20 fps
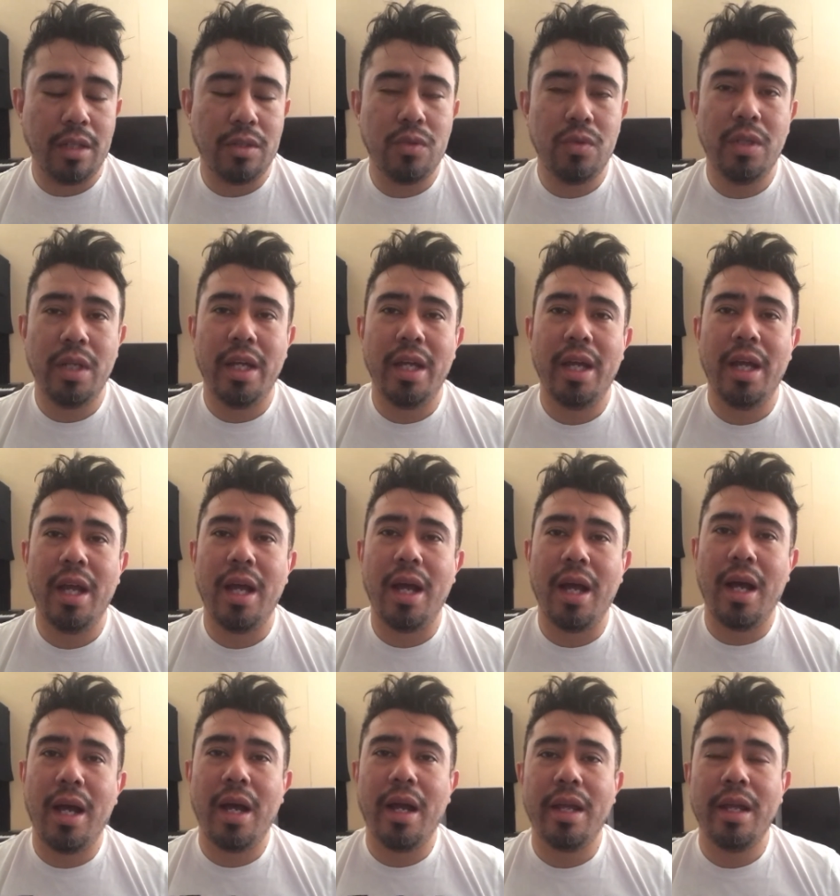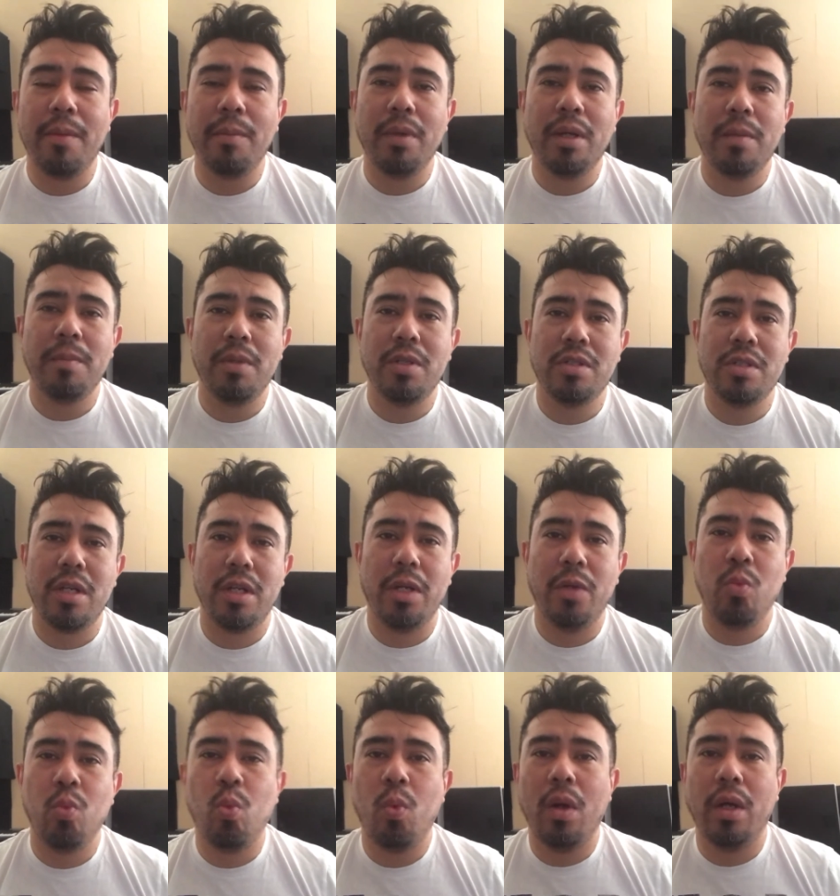today I am going to be
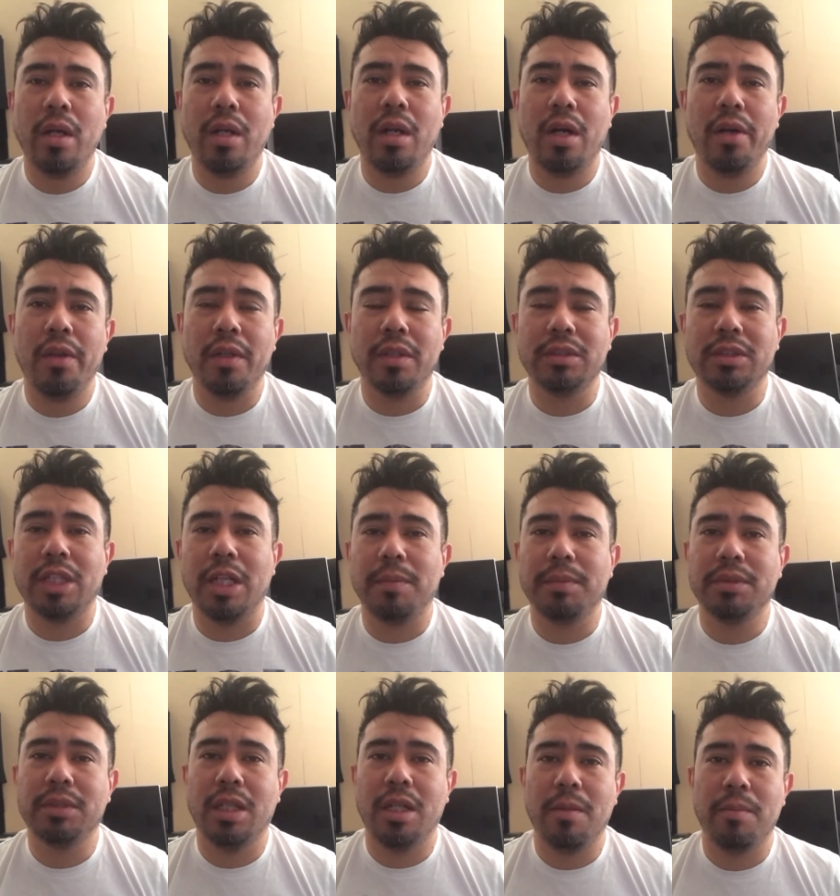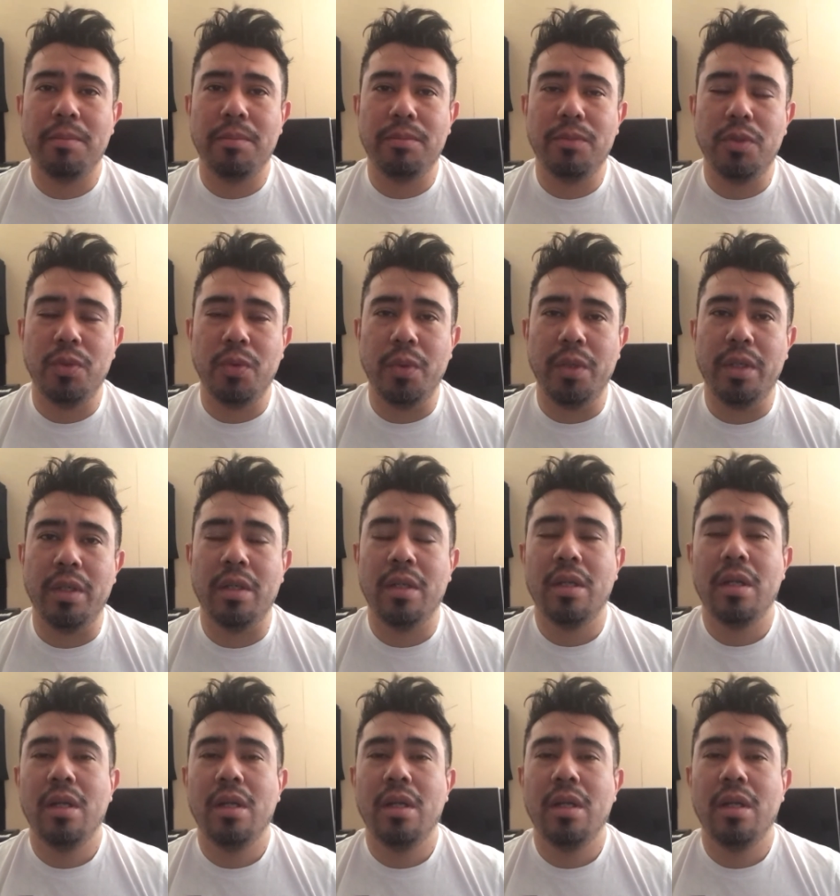sharing what are the steps that I'm doing